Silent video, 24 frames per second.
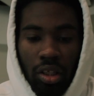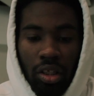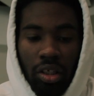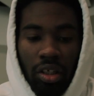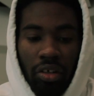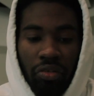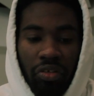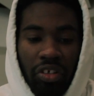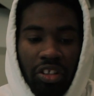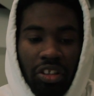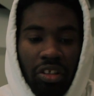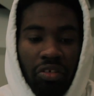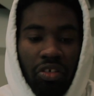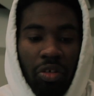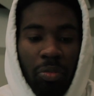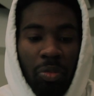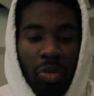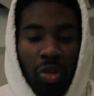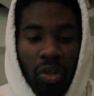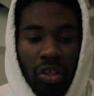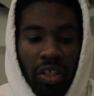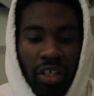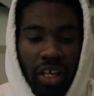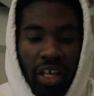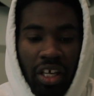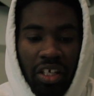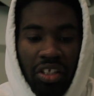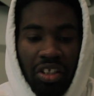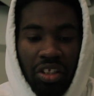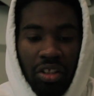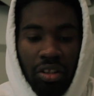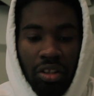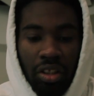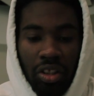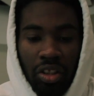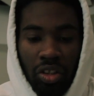Defensive
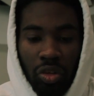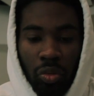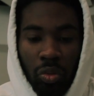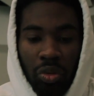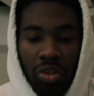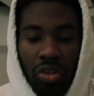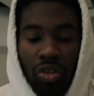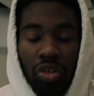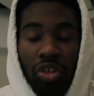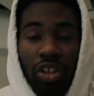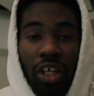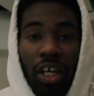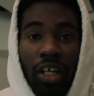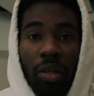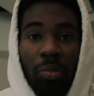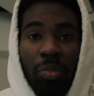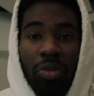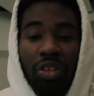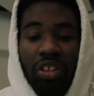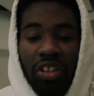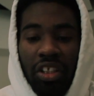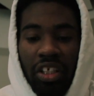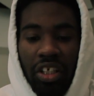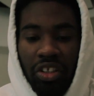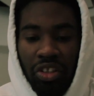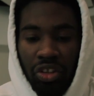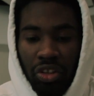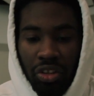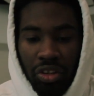communication is when you try to protect